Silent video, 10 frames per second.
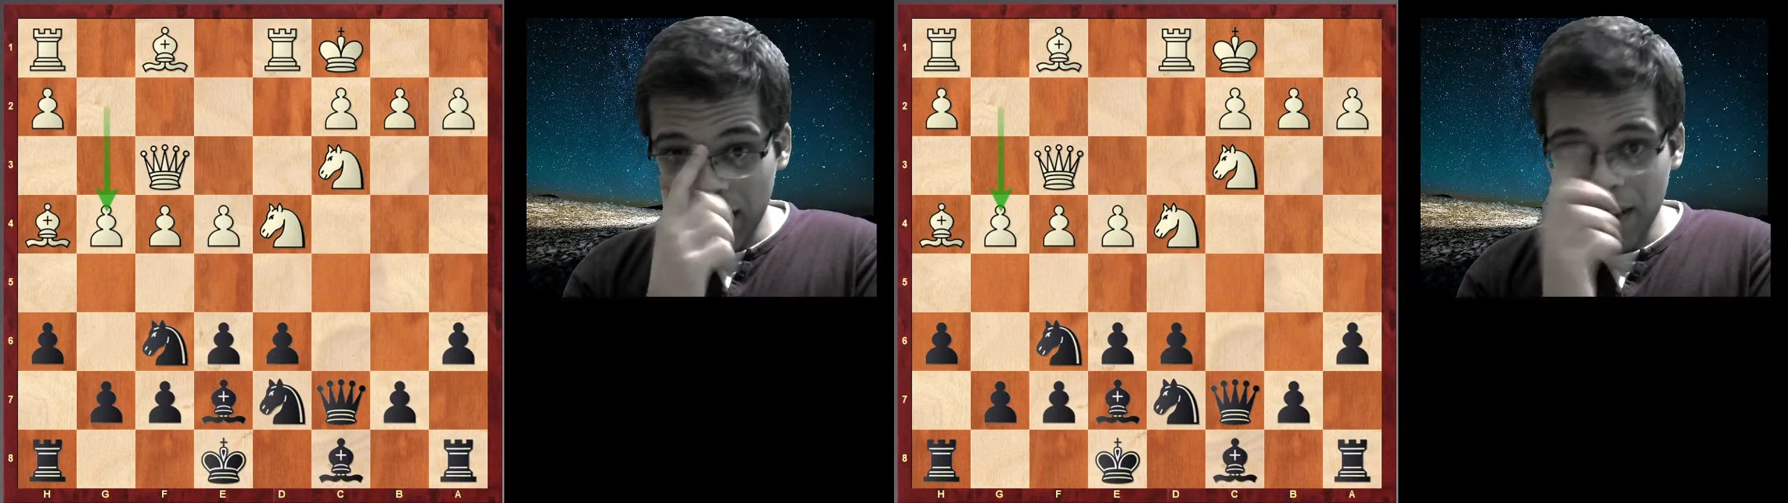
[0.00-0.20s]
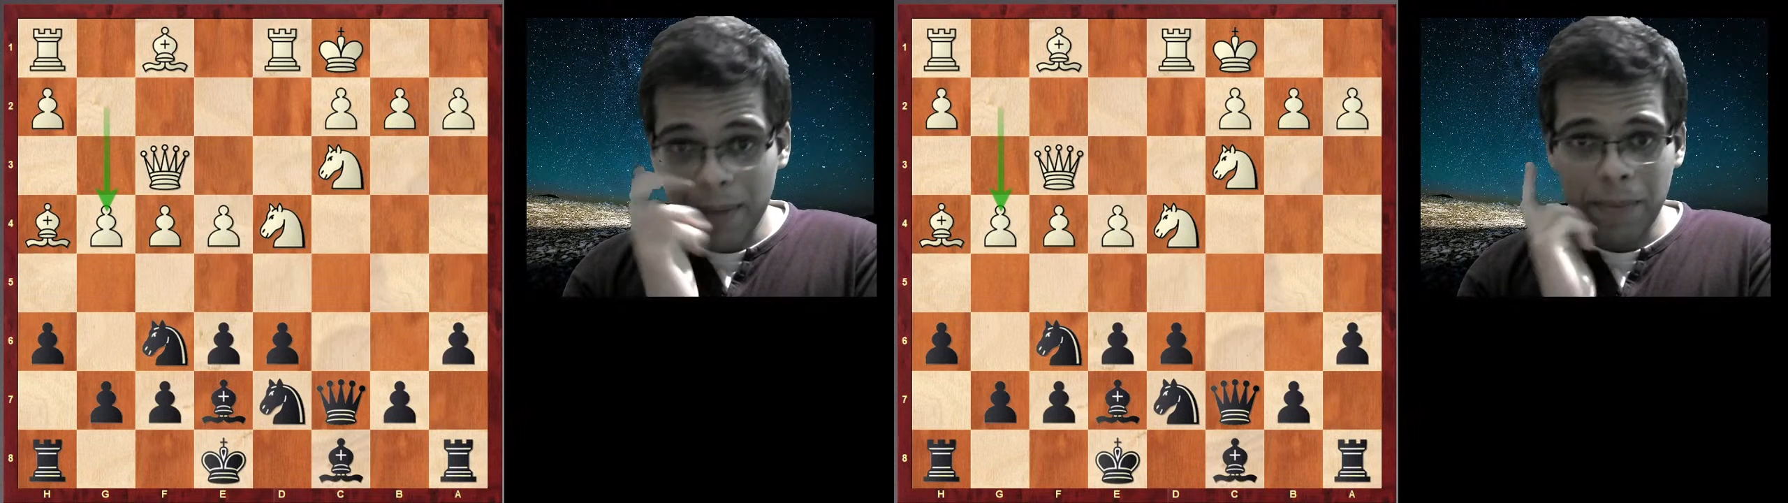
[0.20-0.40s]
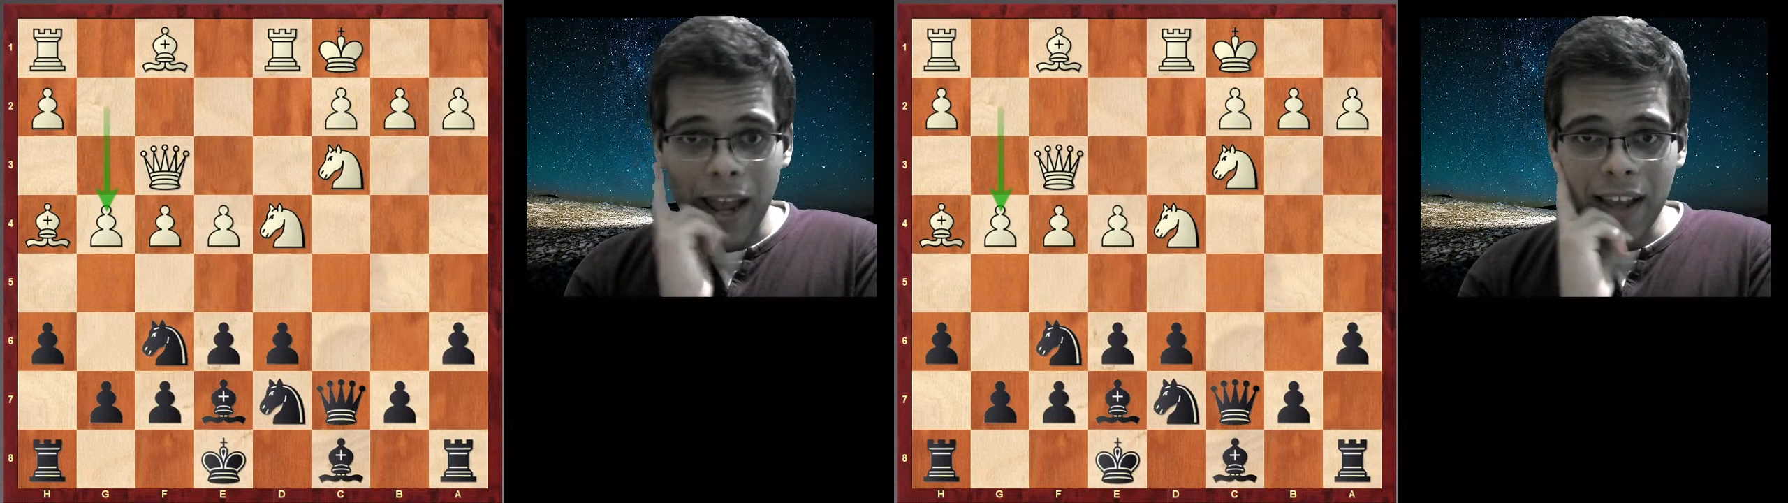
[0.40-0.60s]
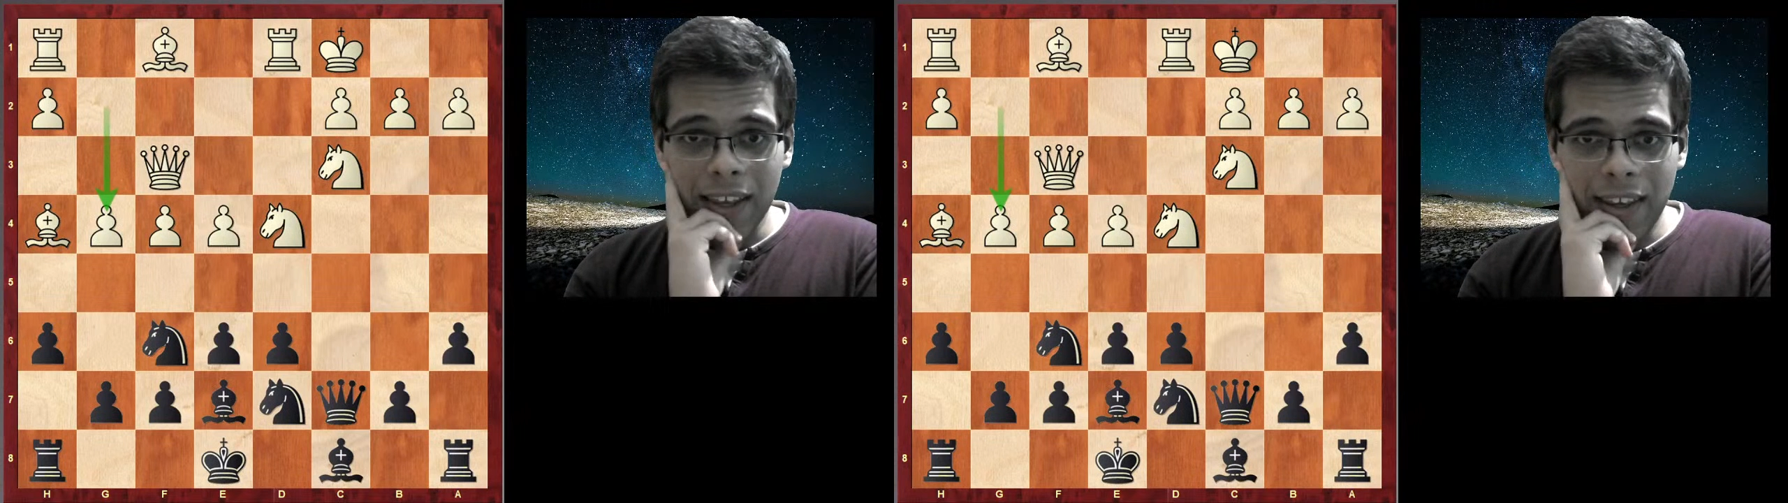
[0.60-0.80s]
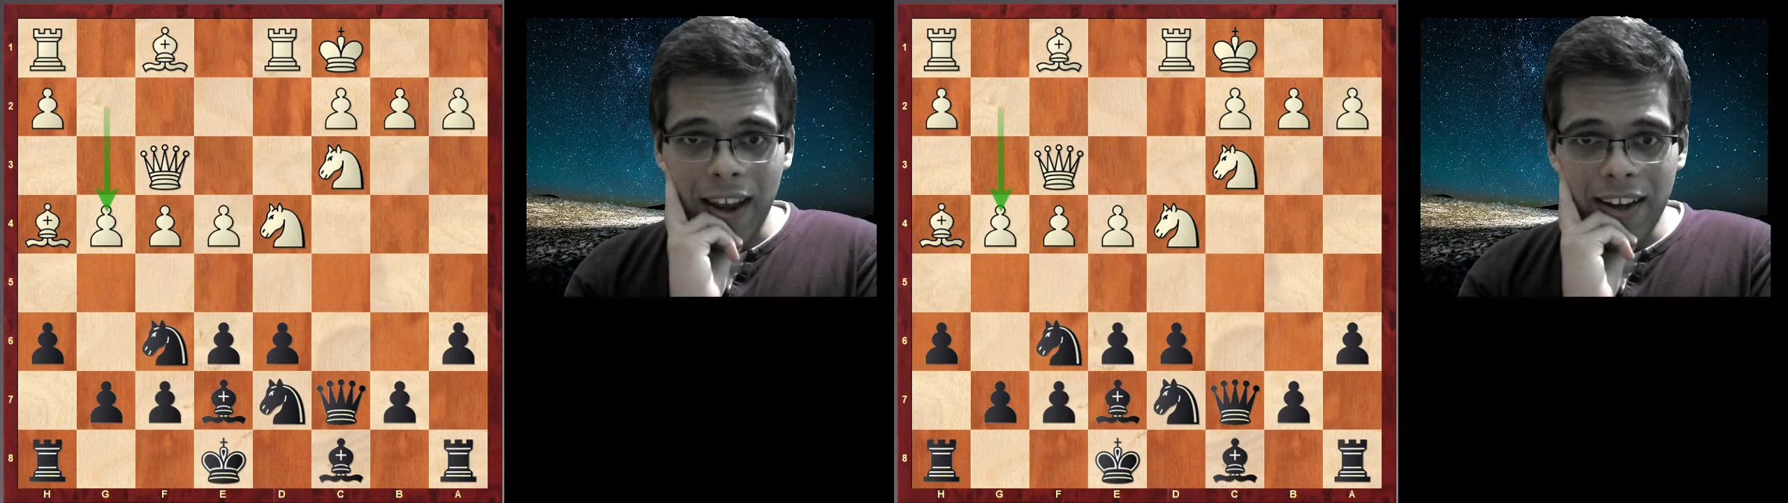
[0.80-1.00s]
black
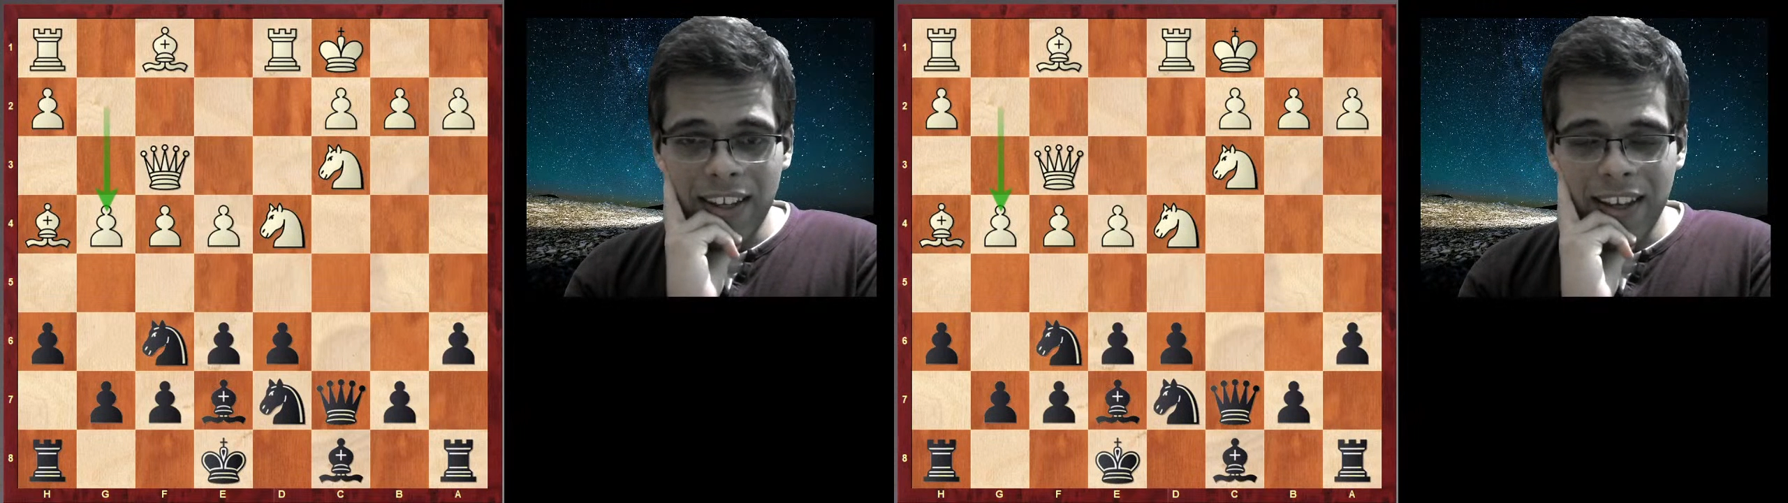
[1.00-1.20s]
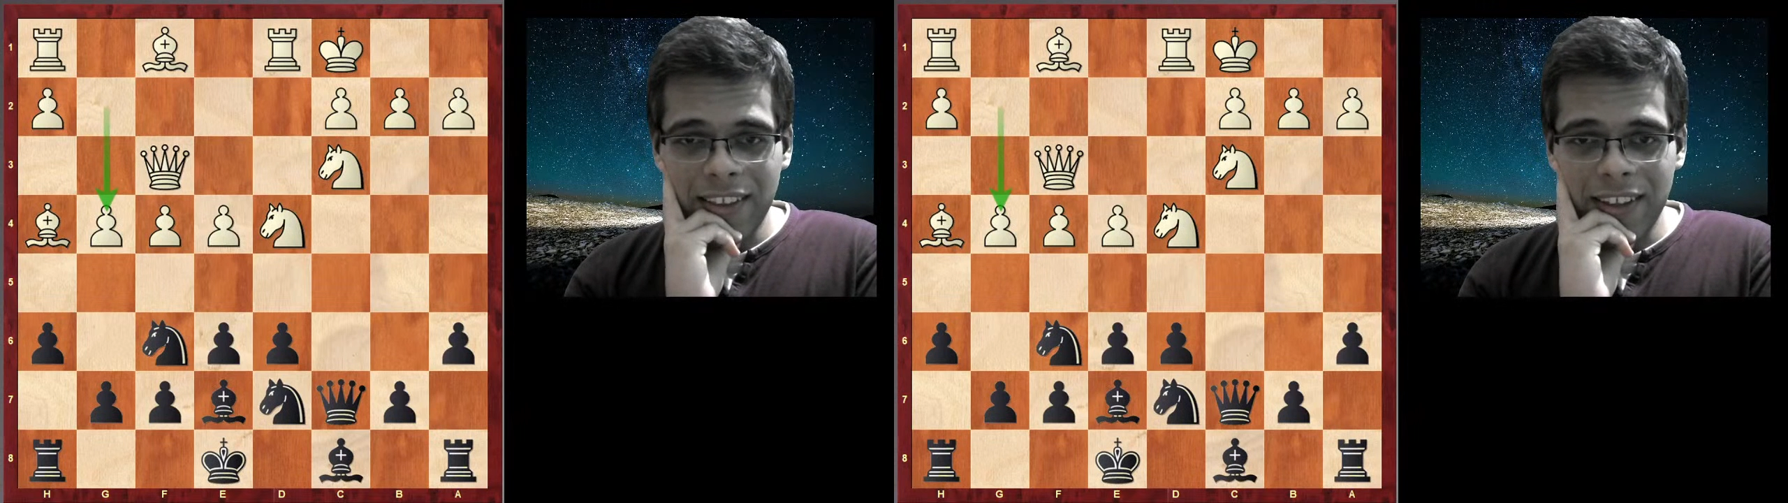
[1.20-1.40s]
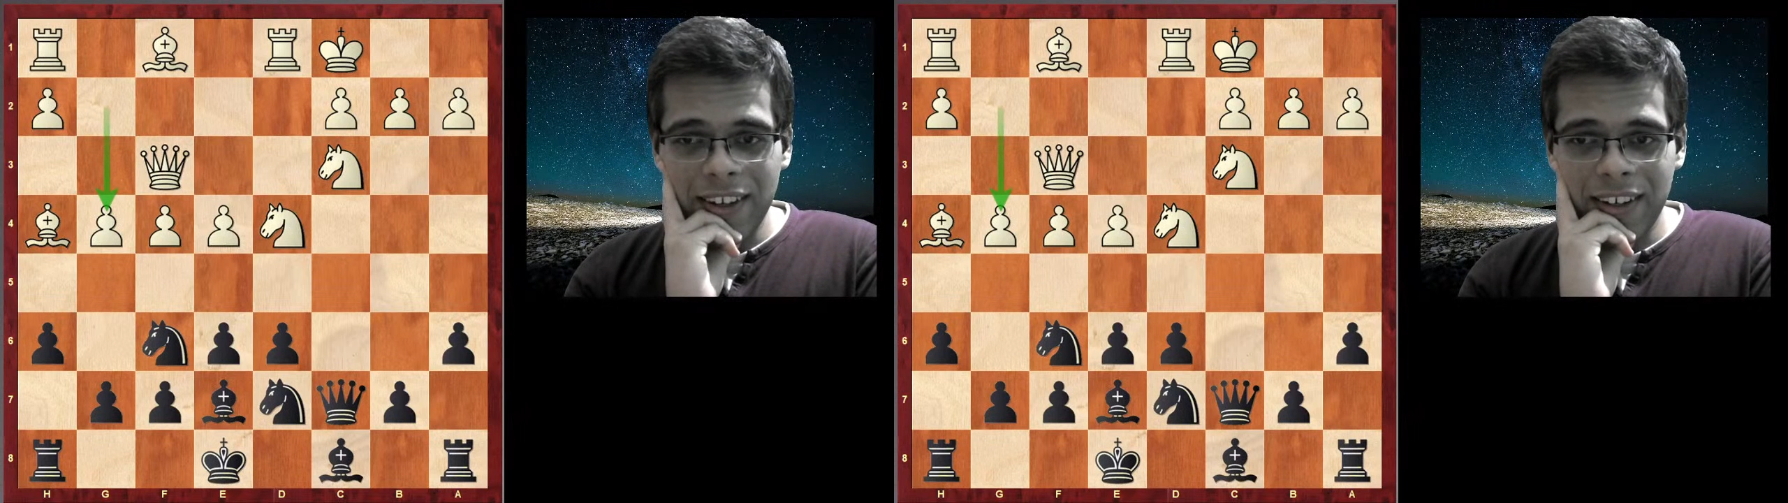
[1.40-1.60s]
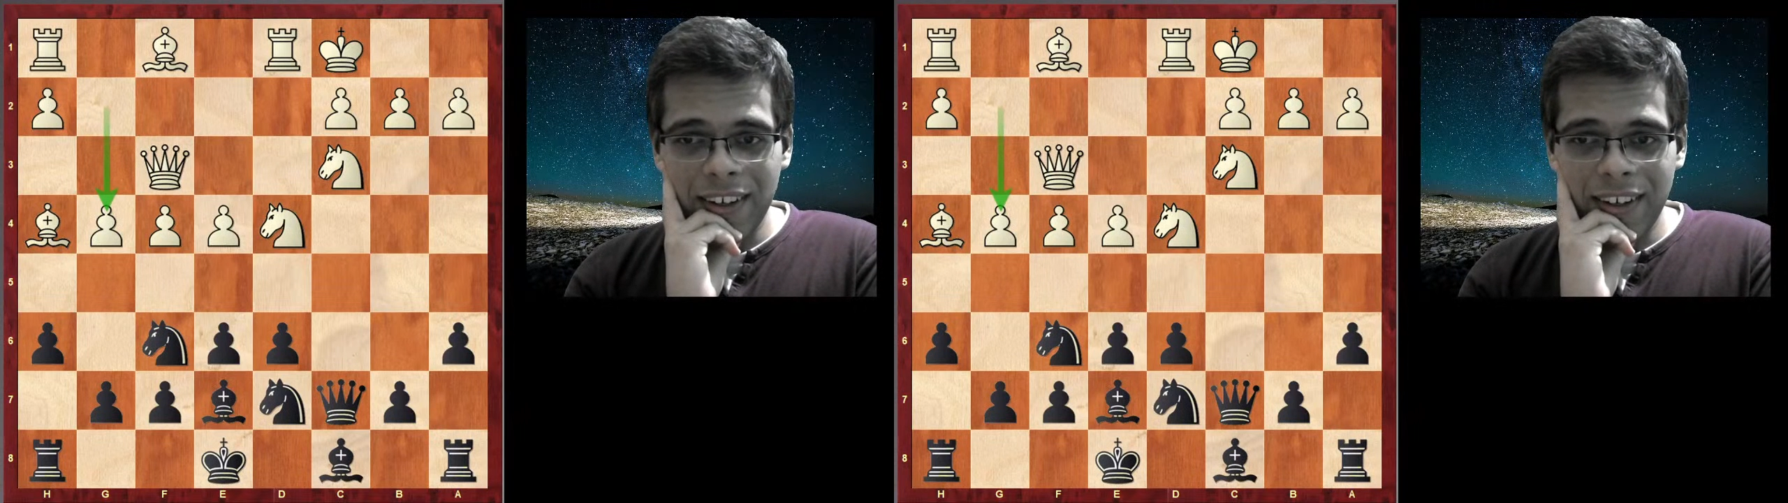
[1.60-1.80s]
can gain the